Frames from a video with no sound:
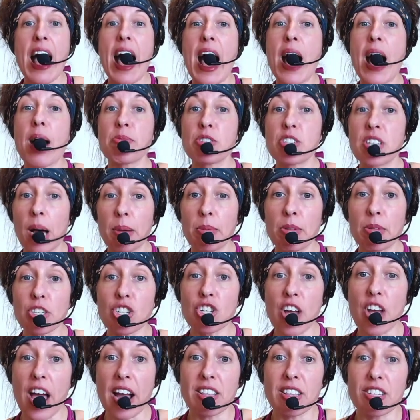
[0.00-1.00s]
Um, double
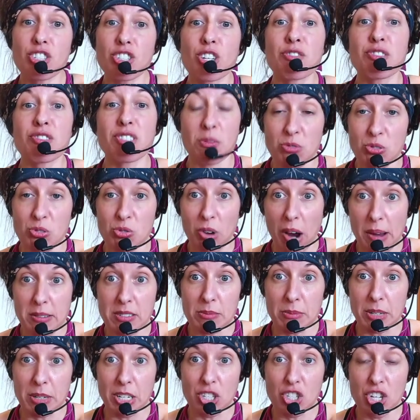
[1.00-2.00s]
check that you've
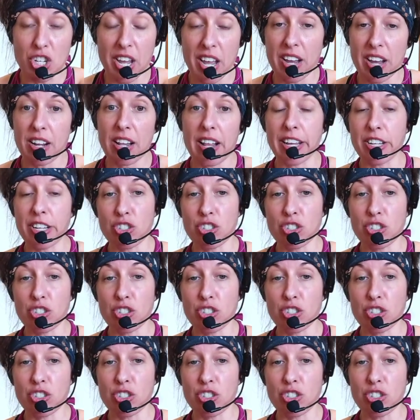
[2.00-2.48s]
subscribed to my channel.